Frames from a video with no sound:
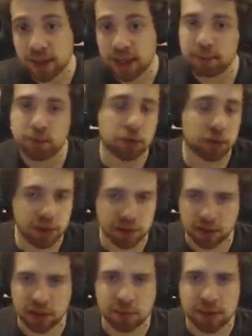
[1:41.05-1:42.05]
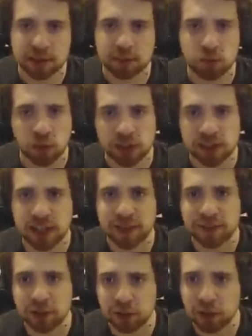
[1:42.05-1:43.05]
I'm sure there's gonna be some tweaks they
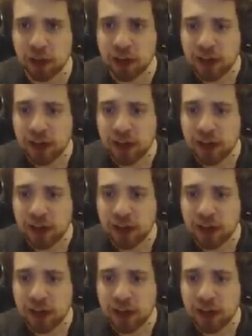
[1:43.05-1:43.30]
have to do,